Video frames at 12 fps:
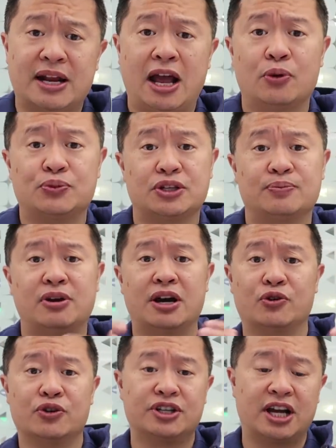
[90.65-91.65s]
and it helps us
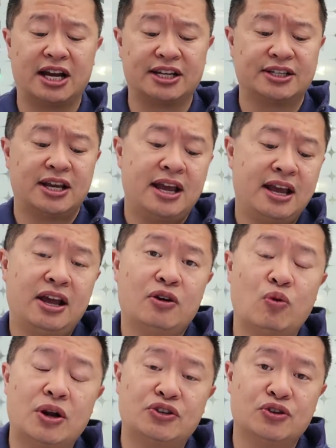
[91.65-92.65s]
prioritize
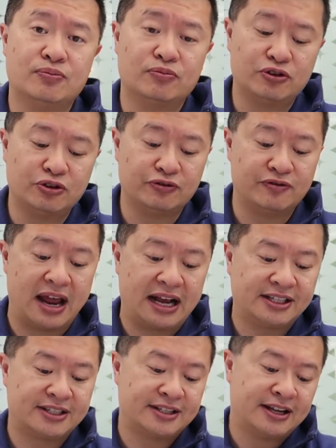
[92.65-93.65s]
what to improve
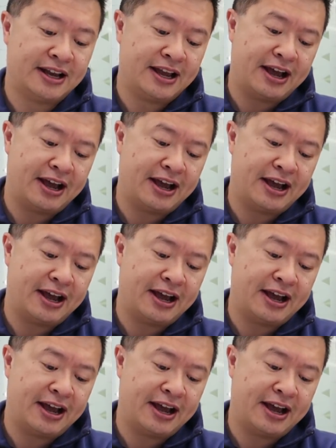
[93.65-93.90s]
next.